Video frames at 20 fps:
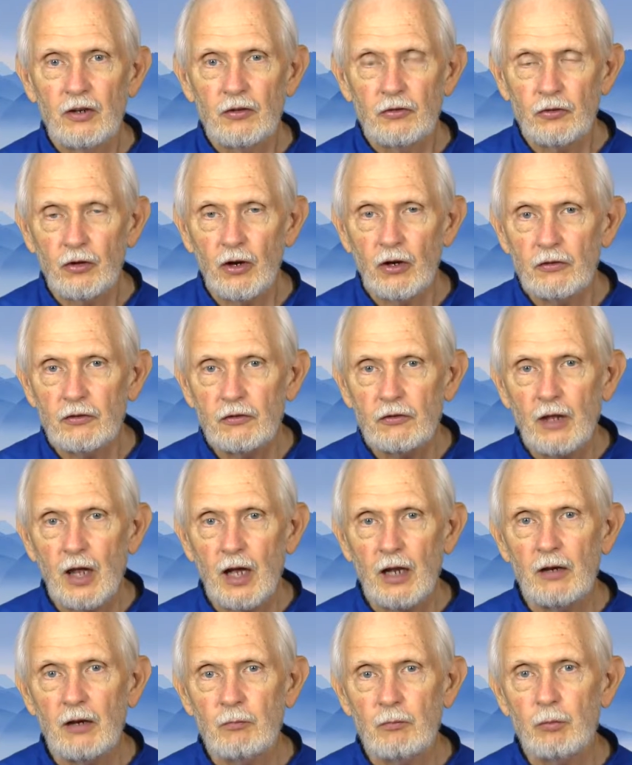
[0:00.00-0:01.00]
Just
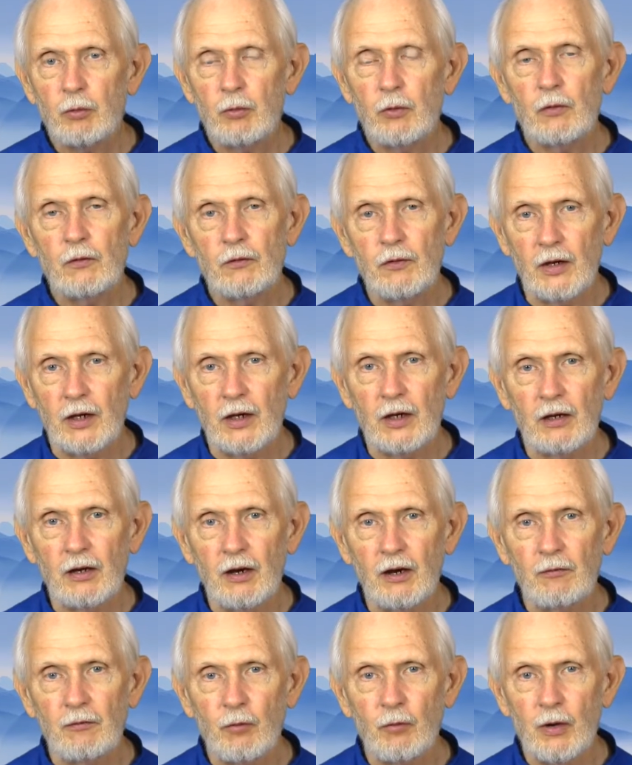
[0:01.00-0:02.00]
that improving
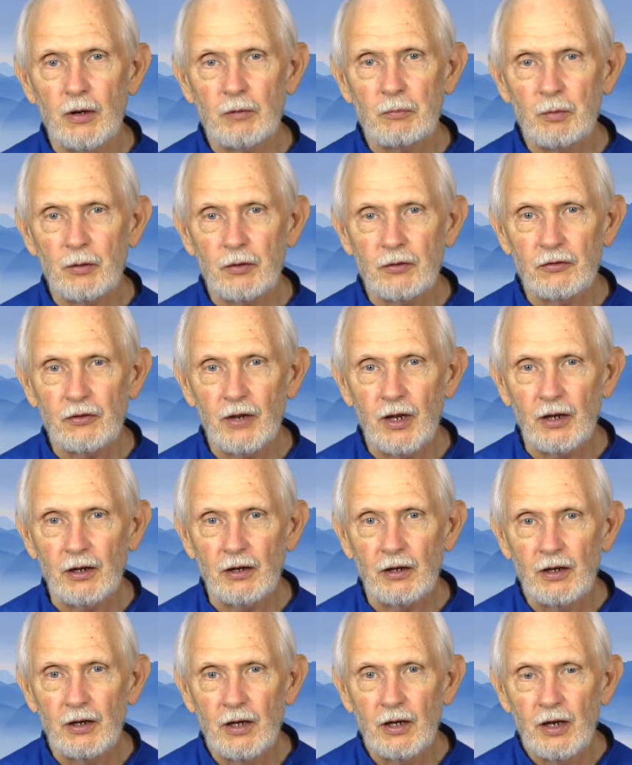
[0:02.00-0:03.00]
of
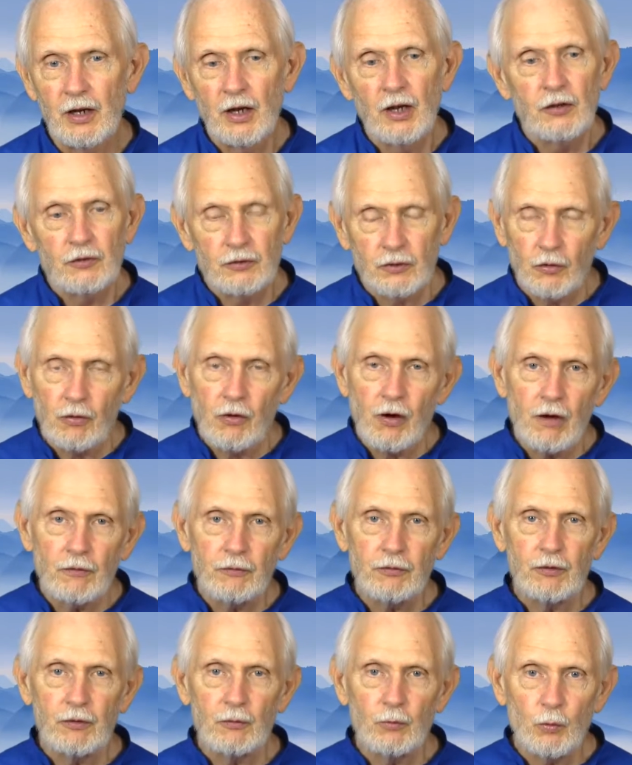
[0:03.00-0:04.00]
1%. So
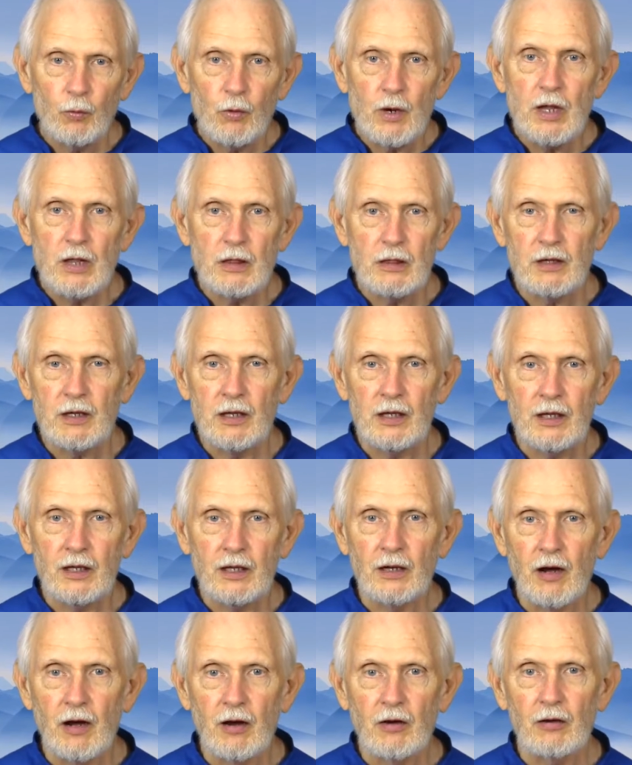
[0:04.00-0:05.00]
often we think
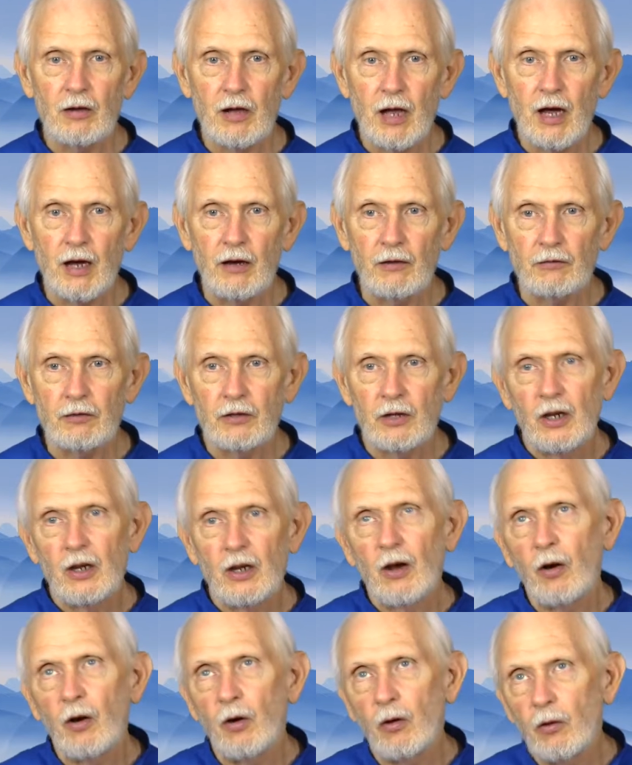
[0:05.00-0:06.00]
in our lives,
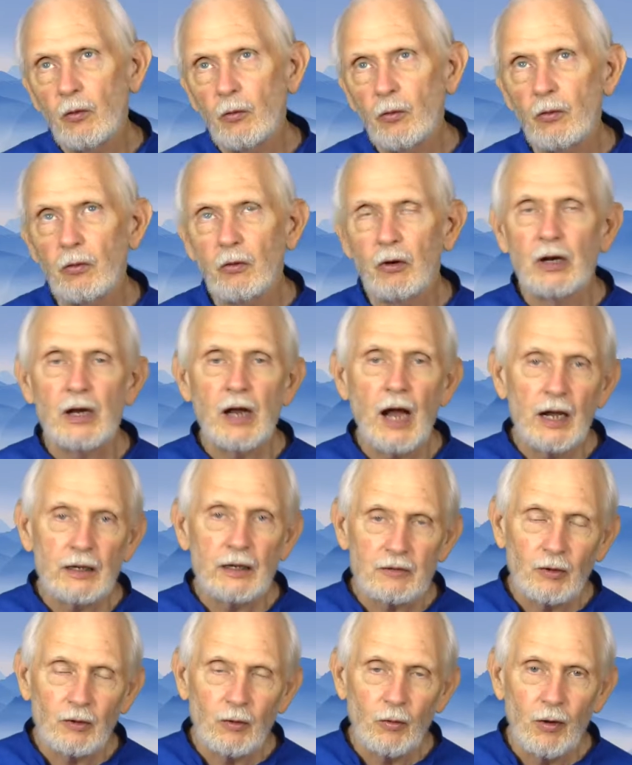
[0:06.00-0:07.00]
oh, we're
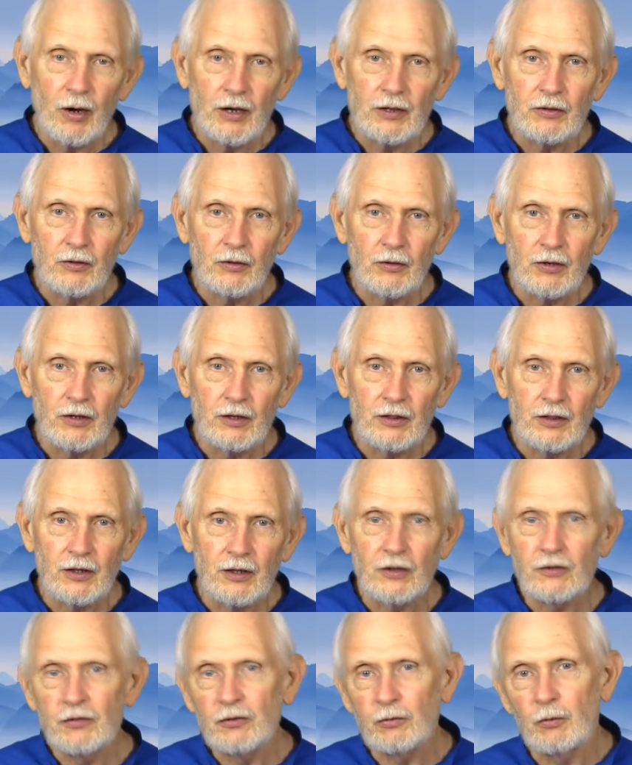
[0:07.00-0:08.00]
not quite good at
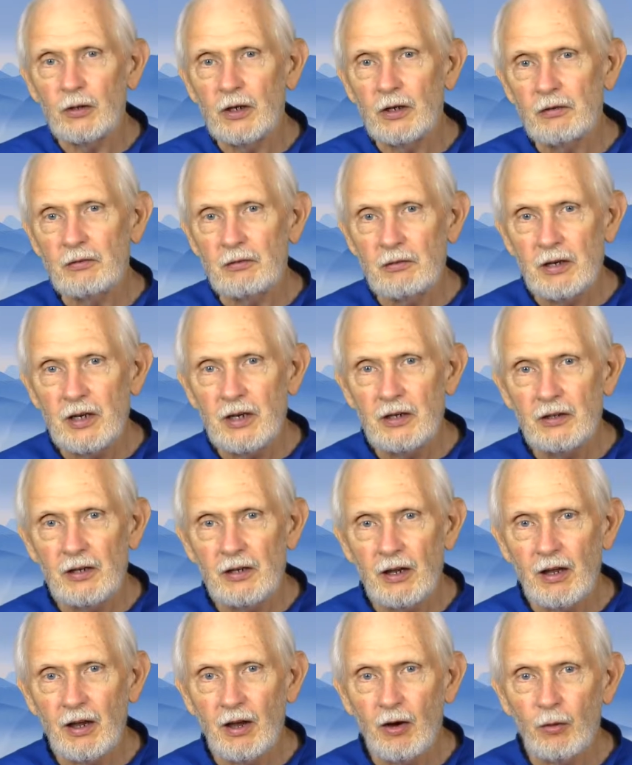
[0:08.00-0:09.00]
this. We need
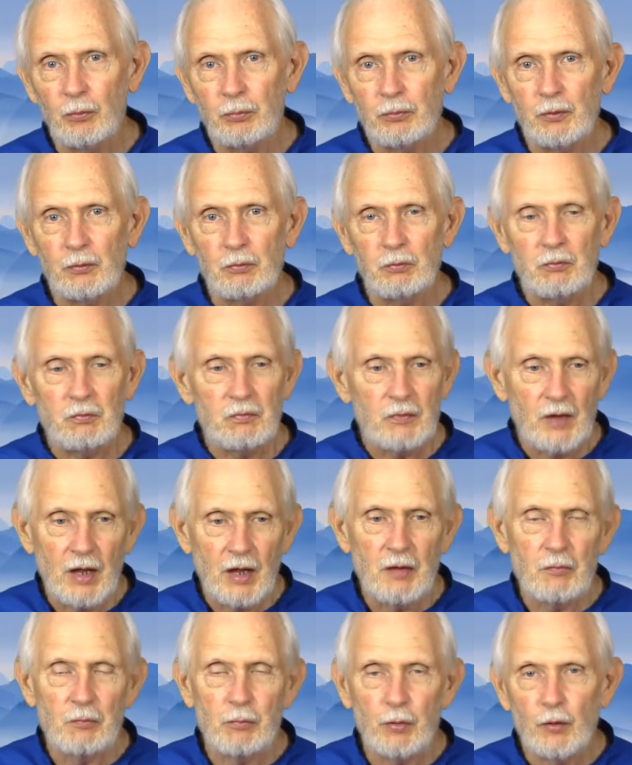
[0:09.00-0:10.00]
to help
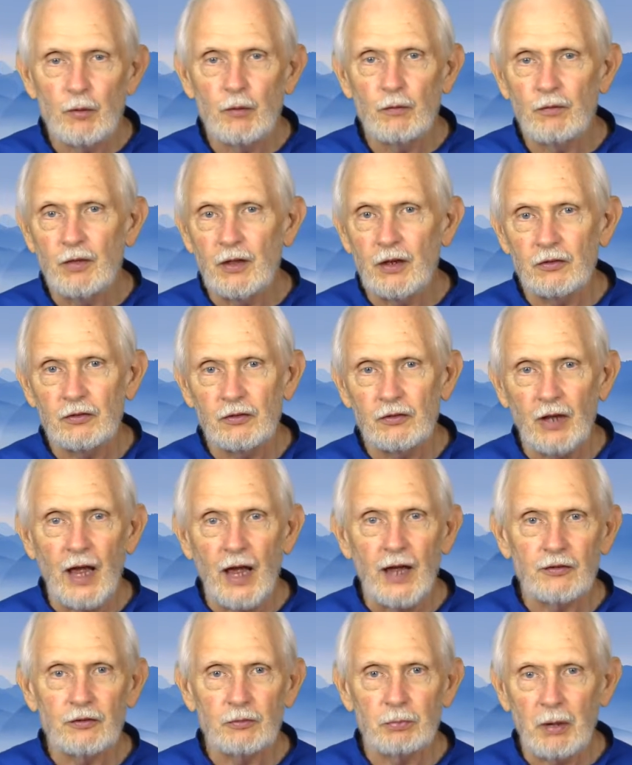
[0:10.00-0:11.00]
improve this
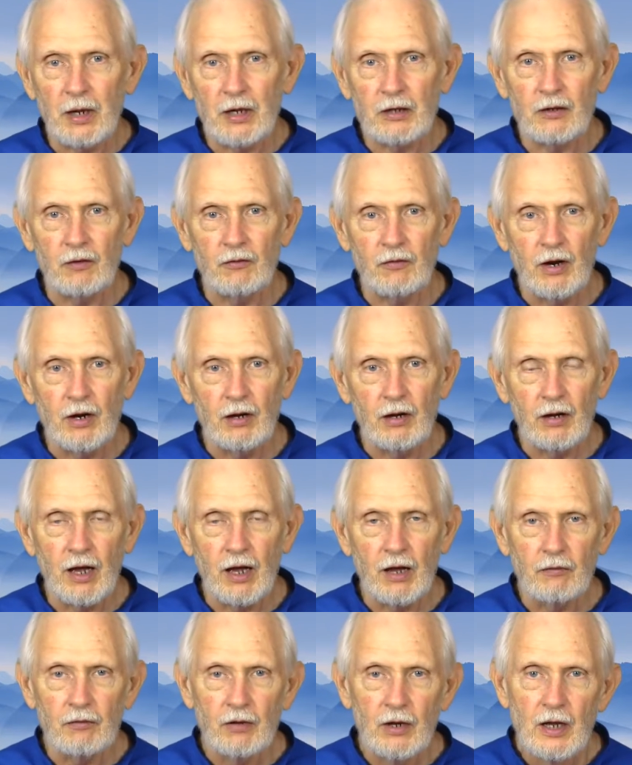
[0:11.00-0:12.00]
aspect of our
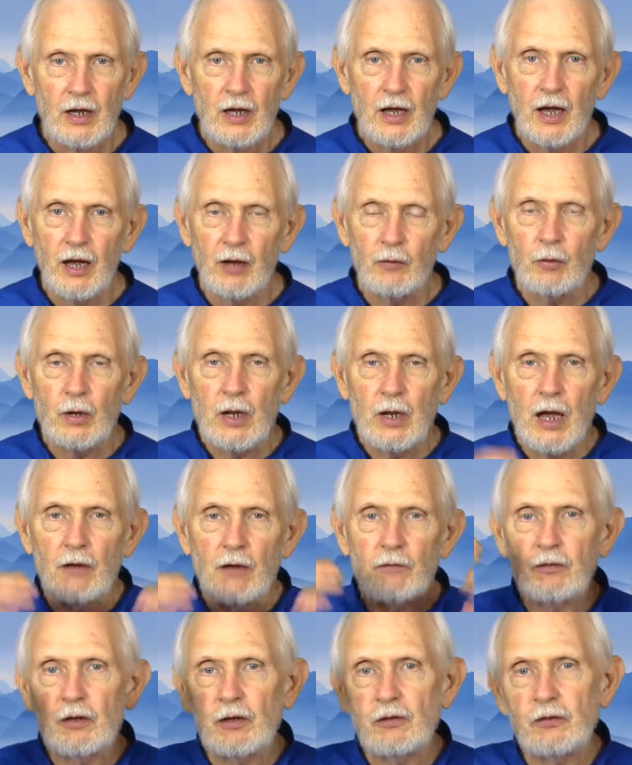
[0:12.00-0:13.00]
life. And we
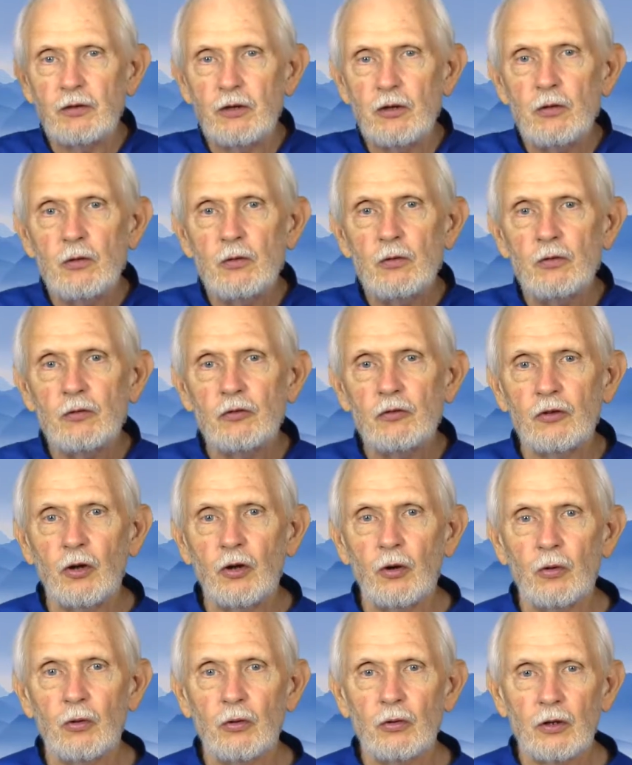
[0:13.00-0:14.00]
have this huge
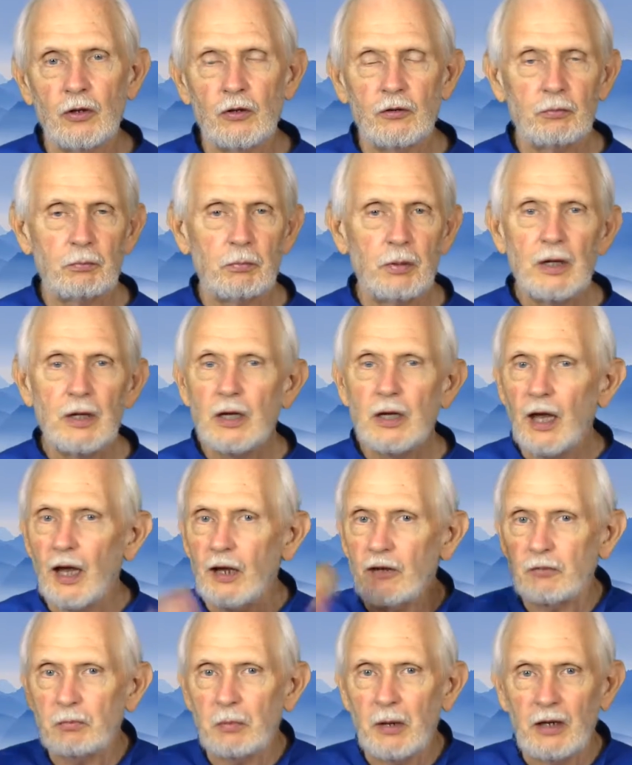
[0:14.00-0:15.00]
goal, this big
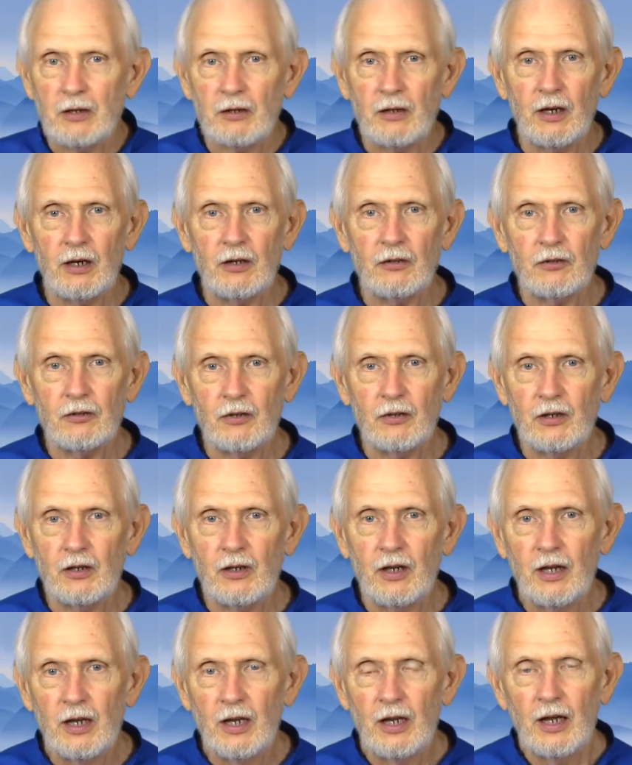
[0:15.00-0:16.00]
expectation.